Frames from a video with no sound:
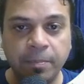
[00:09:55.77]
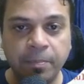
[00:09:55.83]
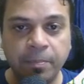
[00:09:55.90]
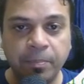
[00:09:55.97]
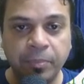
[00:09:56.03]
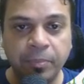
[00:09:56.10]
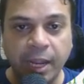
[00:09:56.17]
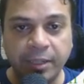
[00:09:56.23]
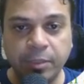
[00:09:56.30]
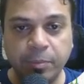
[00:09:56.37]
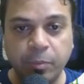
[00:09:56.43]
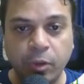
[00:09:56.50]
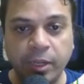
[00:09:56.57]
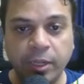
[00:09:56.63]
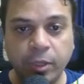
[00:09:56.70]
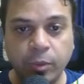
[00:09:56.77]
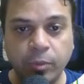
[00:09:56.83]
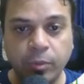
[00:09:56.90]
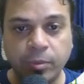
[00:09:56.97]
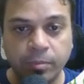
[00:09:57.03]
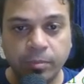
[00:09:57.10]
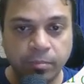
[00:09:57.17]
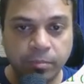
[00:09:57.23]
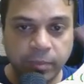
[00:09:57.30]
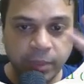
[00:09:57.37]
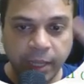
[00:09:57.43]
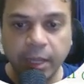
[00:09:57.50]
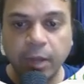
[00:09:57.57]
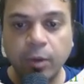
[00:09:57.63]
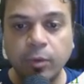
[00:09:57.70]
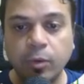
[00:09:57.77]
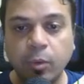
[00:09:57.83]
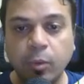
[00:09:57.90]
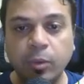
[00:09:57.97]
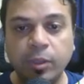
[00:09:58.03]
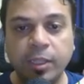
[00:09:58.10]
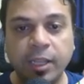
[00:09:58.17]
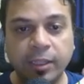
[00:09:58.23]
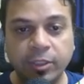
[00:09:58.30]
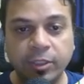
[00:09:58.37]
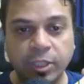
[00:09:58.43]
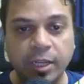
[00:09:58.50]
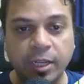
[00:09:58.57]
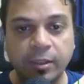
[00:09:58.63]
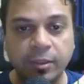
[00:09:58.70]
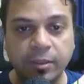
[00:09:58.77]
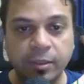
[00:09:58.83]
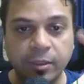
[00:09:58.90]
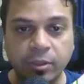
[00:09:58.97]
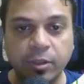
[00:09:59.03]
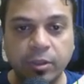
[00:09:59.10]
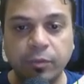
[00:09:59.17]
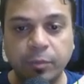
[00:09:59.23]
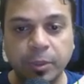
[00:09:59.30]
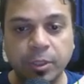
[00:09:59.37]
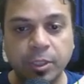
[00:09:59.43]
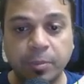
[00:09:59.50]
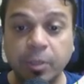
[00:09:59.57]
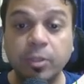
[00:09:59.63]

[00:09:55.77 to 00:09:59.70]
at this point, you take out all the other channels instead of purchase,